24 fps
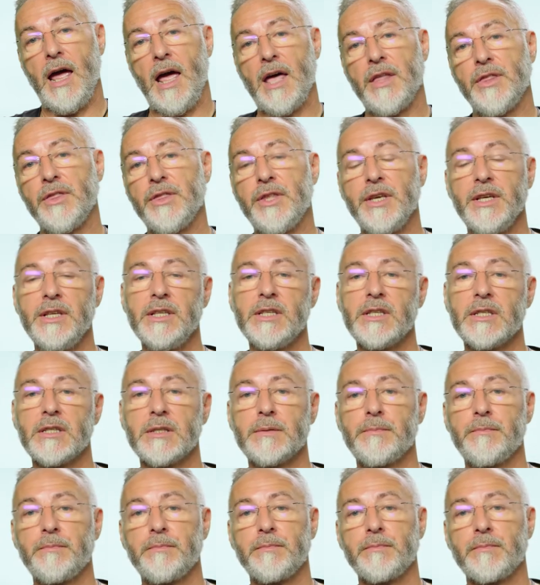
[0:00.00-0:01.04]
And this
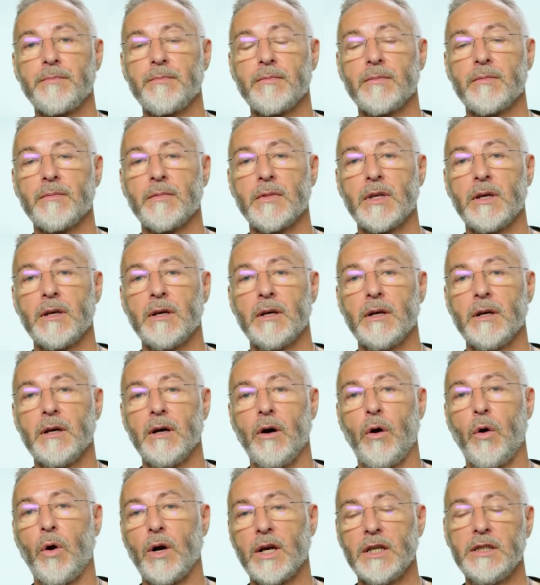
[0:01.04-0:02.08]

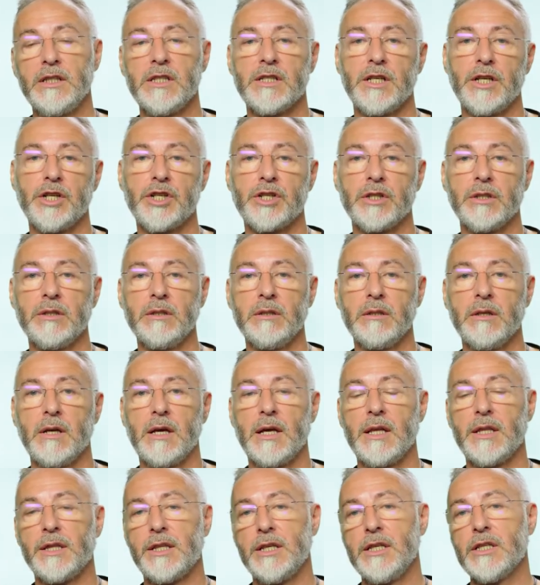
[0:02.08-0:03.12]

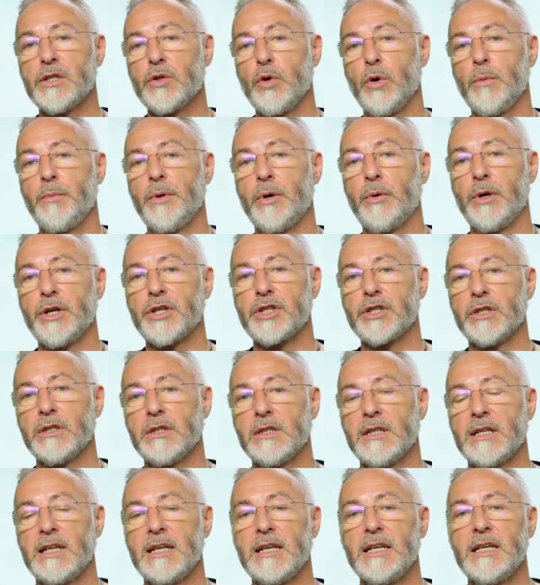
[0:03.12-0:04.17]
organization, this cooperation,
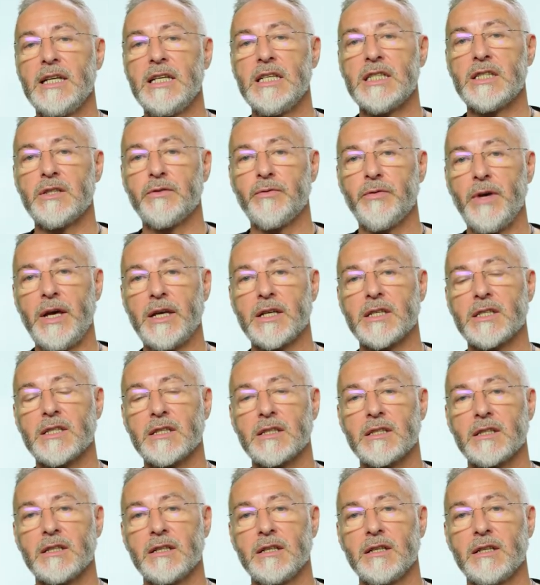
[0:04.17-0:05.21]
is
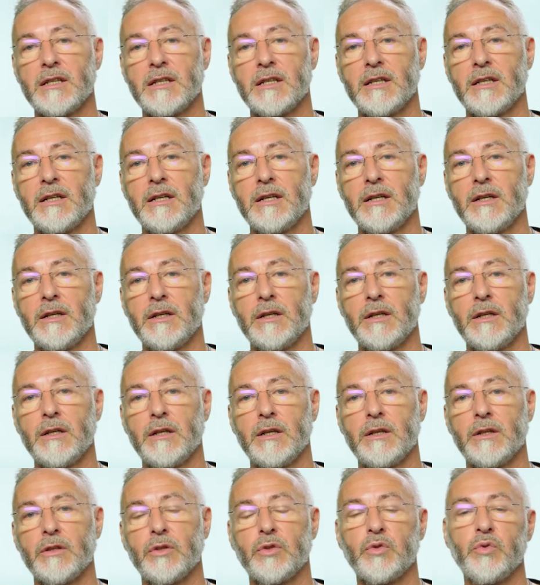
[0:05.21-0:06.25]
thanks
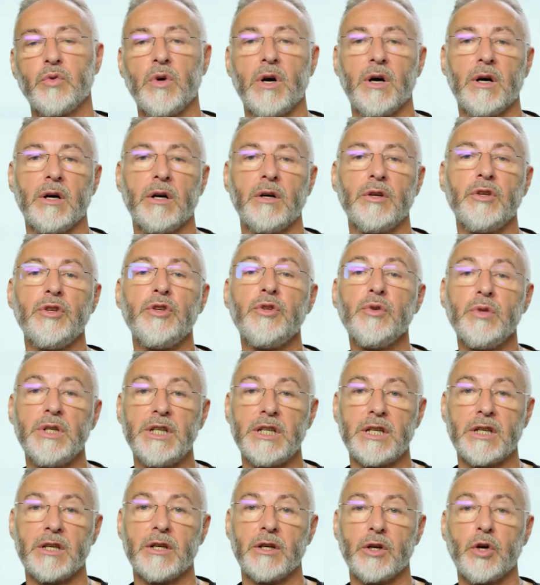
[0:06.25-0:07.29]
to a
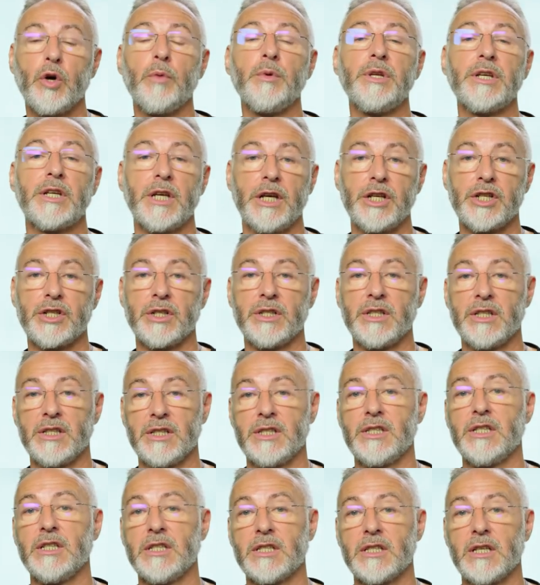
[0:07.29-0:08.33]
unique communication
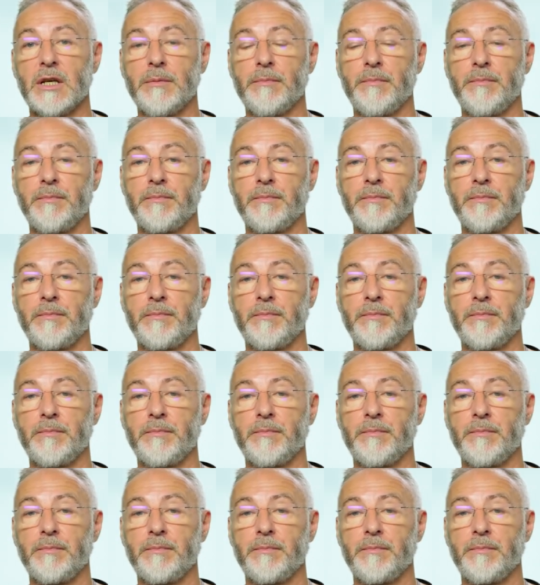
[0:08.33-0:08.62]
system.